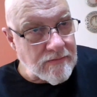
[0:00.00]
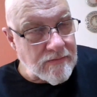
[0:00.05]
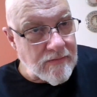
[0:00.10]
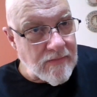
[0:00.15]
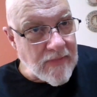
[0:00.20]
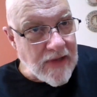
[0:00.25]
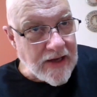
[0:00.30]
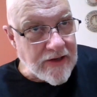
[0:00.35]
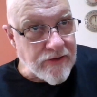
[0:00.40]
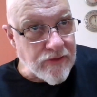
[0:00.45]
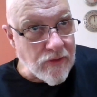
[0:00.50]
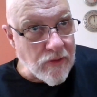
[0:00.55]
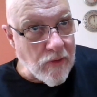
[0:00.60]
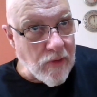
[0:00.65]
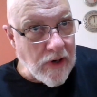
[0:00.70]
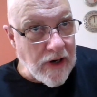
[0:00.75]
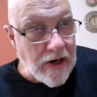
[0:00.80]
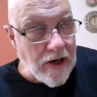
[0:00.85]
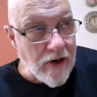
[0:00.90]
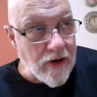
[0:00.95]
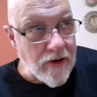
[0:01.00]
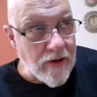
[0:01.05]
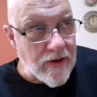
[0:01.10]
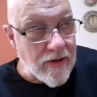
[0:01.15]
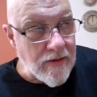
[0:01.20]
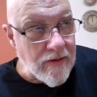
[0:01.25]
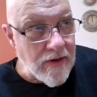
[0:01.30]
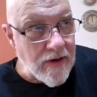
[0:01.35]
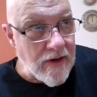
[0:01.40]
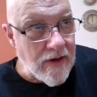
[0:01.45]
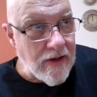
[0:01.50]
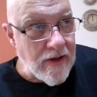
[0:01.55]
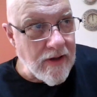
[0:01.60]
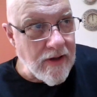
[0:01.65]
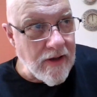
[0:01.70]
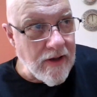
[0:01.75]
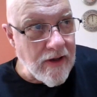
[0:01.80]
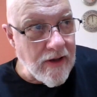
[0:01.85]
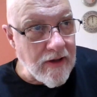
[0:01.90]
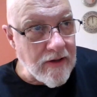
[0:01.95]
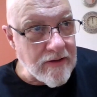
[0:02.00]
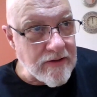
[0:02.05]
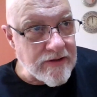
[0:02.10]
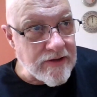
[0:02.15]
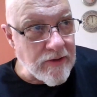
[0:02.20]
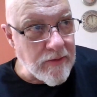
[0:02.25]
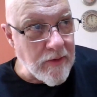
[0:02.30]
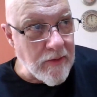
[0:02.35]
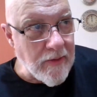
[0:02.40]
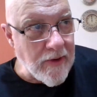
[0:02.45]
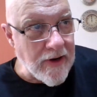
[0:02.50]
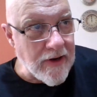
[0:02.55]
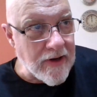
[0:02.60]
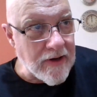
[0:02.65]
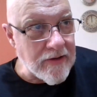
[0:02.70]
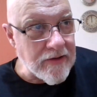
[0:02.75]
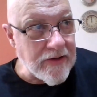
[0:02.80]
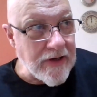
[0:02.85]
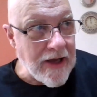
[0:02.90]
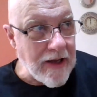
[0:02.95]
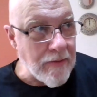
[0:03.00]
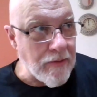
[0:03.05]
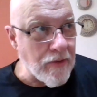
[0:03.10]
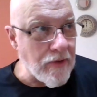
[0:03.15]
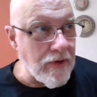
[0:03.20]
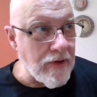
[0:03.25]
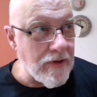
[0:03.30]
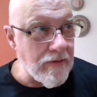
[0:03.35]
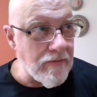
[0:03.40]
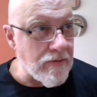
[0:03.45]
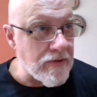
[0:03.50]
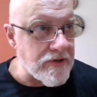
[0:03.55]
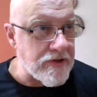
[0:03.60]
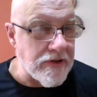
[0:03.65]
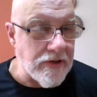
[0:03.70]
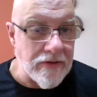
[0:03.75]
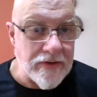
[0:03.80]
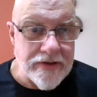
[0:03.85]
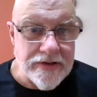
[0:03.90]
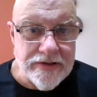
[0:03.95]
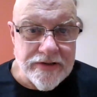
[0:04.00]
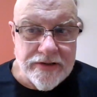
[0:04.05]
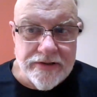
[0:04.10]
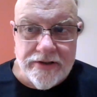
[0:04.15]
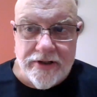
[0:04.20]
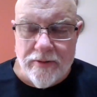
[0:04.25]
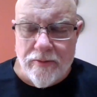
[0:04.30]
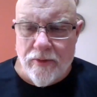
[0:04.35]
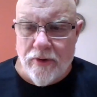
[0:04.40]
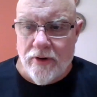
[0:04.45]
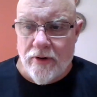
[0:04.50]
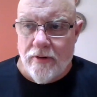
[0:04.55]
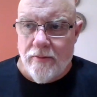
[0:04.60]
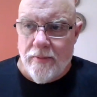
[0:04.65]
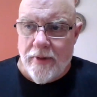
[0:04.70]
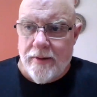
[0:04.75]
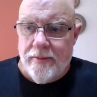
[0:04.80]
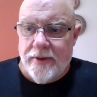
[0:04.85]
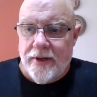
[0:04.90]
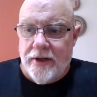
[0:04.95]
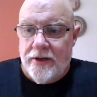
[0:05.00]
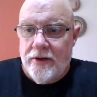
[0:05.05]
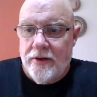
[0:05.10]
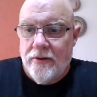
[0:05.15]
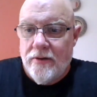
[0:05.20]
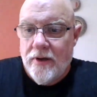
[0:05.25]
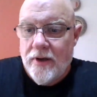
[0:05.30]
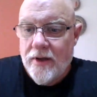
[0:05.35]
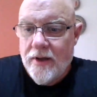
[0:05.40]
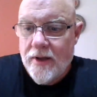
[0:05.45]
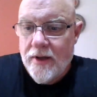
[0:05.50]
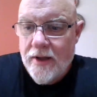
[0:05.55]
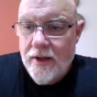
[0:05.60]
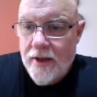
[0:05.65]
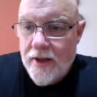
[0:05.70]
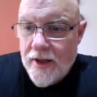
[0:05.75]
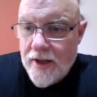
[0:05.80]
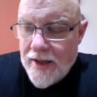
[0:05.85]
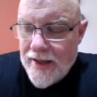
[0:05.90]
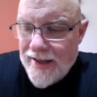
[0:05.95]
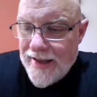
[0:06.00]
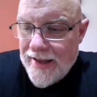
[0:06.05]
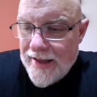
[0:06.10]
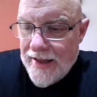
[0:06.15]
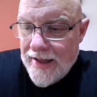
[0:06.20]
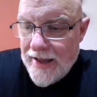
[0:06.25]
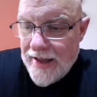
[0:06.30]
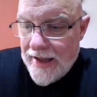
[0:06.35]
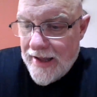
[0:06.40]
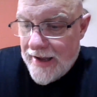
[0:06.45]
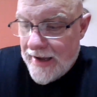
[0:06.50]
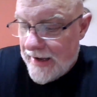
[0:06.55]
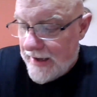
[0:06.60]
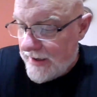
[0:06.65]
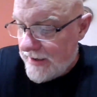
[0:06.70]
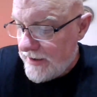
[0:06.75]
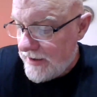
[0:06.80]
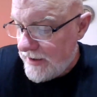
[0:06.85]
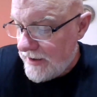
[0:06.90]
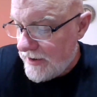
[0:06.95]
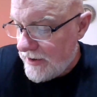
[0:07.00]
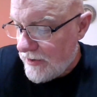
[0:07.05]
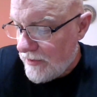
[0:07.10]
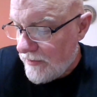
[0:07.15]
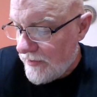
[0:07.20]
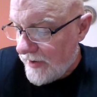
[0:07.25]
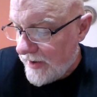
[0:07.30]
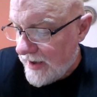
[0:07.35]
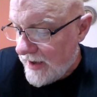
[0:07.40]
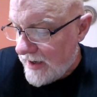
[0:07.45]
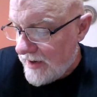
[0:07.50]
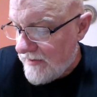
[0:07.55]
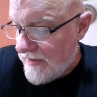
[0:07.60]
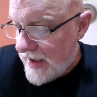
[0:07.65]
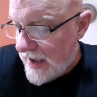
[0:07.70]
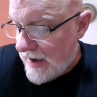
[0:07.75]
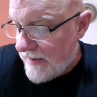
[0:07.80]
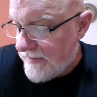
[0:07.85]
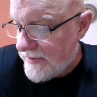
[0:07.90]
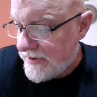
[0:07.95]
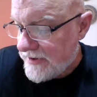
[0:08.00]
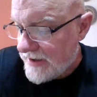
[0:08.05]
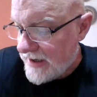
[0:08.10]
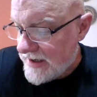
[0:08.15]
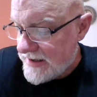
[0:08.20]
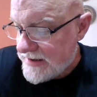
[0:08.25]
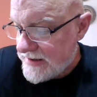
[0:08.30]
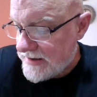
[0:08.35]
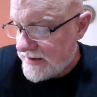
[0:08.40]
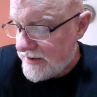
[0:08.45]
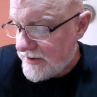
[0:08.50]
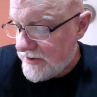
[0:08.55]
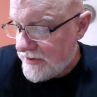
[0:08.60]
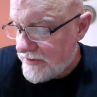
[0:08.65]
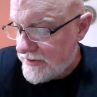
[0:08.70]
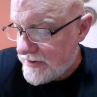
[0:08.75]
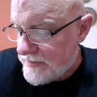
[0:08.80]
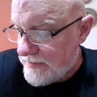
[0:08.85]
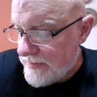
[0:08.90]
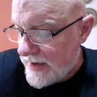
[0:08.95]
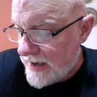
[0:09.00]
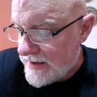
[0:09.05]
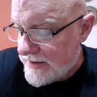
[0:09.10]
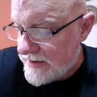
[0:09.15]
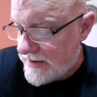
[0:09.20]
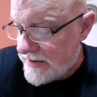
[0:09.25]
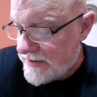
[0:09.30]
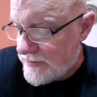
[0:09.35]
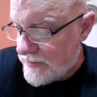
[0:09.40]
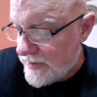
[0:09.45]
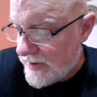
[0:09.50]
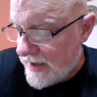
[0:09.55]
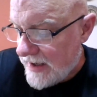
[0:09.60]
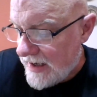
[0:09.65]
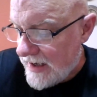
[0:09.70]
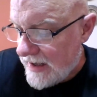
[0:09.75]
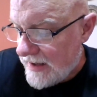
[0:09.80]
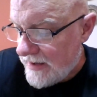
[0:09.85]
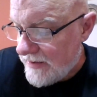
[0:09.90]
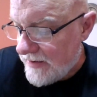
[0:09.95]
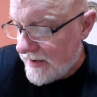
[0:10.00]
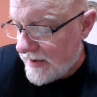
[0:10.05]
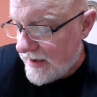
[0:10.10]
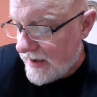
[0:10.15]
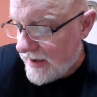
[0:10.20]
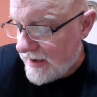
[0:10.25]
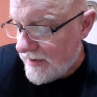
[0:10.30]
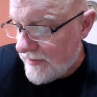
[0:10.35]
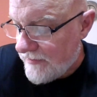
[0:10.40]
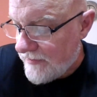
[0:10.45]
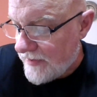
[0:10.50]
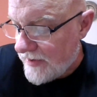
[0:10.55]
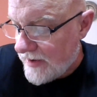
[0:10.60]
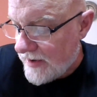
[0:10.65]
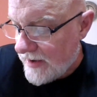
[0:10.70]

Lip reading: National Enquirer supermarket tabloid, which don't exist anymore, or maybe they do. And, you know, the kind of advertising that those magazines would get, and the kind of